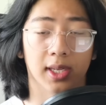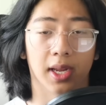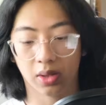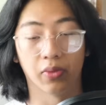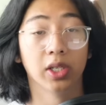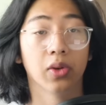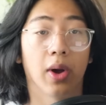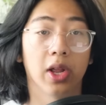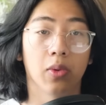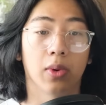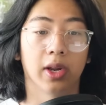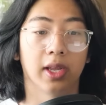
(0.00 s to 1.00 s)
The reason why you
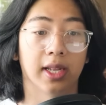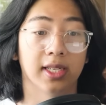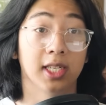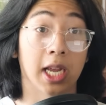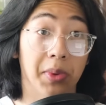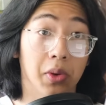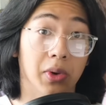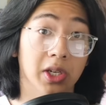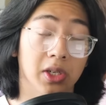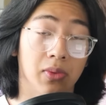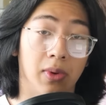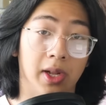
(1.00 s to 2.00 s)
want to get
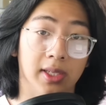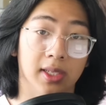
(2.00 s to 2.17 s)
semi-rigid ones